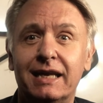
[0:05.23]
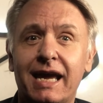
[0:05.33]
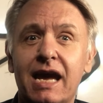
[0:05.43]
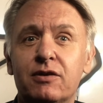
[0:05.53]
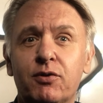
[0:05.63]
it
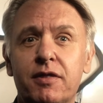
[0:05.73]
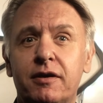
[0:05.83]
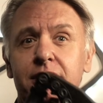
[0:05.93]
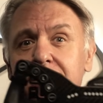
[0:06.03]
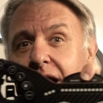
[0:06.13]
again with
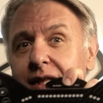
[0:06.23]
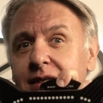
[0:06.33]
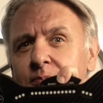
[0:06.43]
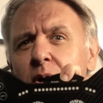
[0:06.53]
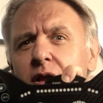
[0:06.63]
their
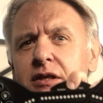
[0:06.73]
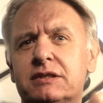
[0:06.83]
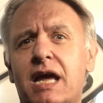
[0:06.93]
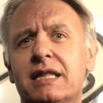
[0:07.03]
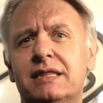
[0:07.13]
Delta
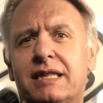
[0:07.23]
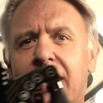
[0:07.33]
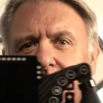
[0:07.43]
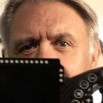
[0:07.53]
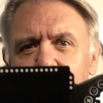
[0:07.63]
Pulse and
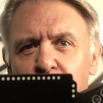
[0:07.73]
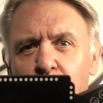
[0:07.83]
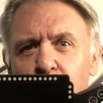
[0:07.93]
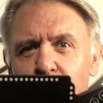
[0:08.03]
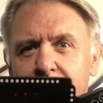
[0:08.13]
Delta
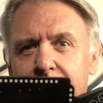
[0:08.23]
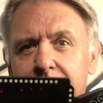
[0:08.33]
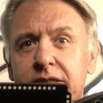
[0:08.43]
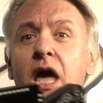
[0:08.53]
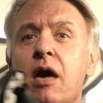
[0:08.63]
Pro
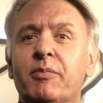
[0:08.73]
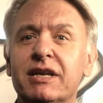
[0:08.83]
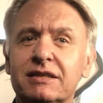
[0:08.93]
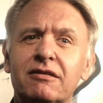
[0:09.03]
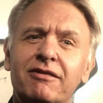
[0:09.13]
wheels. But
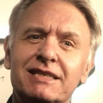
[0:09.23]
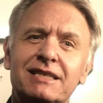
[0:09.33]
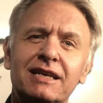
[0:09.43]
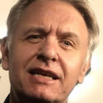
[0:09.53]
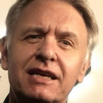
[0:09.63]

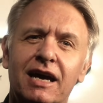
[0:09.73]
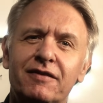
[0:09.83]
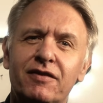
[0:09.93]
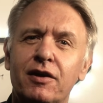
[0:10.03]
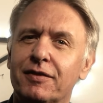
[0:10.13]
interestingly
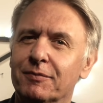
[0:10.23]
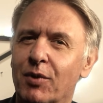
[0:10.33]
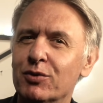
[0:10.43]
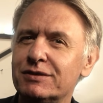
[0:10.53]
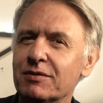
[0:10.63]
enough, the
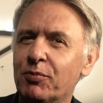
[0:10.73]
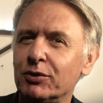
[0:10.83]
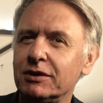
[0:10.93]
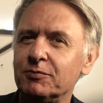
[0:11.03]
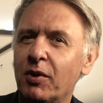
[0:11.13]
most
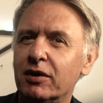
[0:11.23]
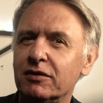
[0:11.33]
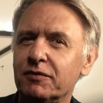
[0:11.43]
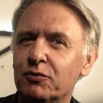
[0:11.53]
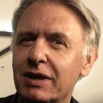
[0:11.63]
important part
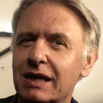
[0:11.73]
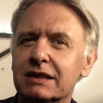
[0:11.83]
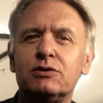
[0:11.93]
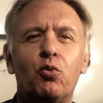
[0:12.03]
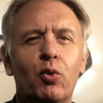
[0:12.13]
of the
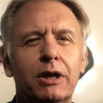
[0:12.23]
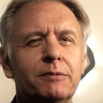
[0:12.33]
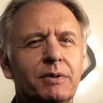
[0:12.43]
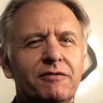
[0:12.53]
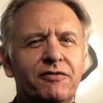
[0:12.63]
wheels will
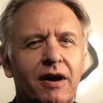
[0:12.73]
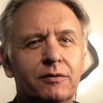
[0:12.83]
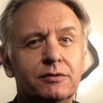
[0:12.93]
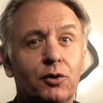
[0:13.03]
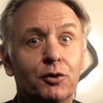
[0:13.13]
be
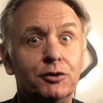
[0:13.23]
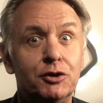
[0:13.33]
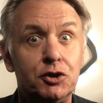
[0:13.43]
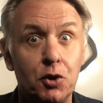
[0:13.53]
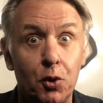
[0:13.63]
found on
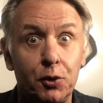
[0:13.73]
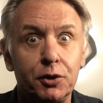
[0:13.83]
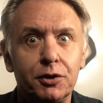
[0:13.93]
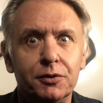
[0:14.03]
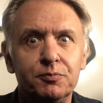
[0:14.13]

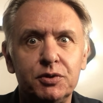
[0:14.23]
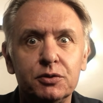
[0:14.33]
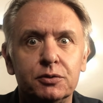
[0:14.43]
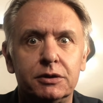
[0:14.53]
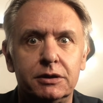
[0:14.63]
your
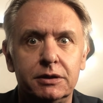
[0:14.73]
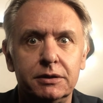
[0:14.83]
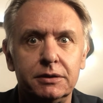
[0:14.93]
computer.